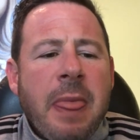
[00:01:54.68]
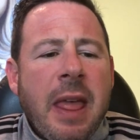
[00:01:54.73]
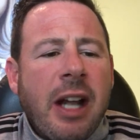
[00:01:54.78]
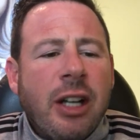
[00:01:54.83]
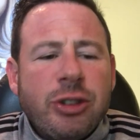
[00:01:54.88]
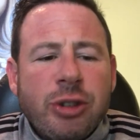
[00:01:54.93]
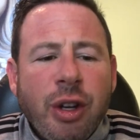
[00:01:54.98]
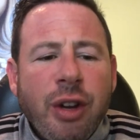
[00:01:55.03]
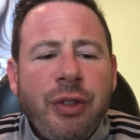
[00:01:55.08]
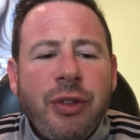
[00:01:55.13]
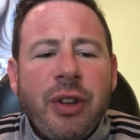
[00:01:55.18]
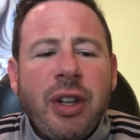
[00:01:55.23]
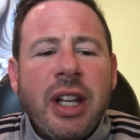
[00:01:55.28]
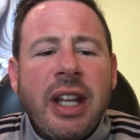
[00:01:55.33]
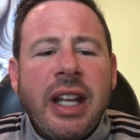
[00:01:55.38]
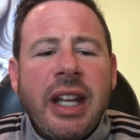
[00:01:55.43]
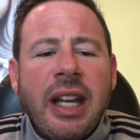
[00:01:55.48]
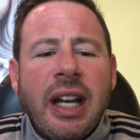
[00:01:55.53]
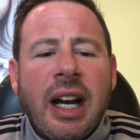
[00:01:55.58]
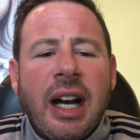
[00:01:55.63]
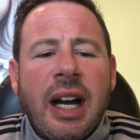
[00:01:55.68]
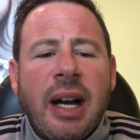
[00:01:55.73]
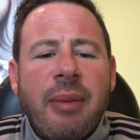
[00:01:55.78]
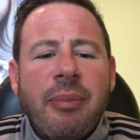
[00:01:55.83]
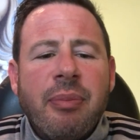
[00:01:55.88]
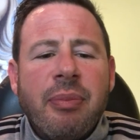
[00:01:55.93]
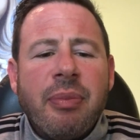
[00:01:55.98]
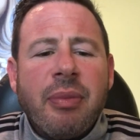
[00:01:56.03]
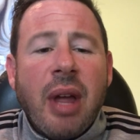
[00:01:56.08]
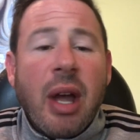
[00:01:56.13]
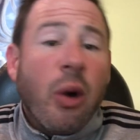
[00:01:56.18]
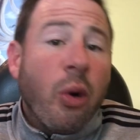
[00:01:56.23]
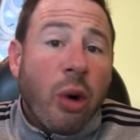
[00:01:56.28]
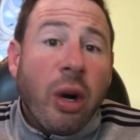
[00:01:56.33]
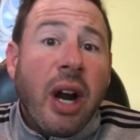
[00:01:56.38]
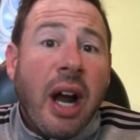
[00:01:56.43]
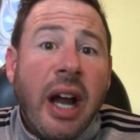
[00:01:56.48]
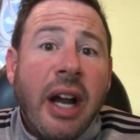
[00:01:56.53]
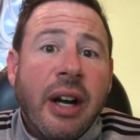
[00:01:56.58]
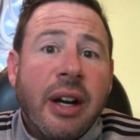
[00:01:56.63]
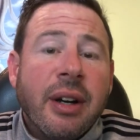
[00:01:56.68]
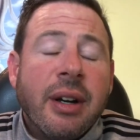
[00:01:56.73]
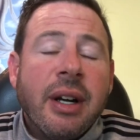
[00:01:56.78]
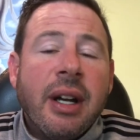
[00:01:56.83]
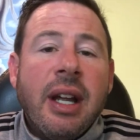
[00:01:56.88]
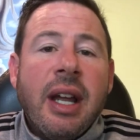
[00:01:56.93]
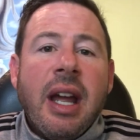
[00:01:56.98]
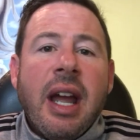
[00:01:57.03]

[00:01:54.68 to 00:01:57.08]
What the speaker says: And truthfully, or higher.